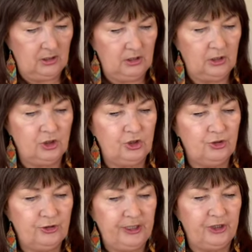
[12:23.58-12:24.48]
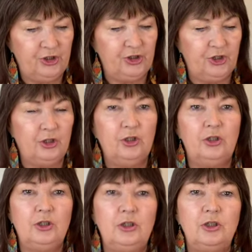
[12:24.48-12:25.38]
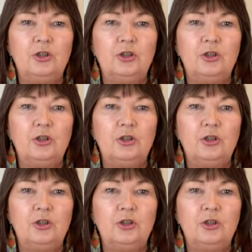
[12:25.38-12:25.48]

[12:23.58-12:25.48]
stretch. It's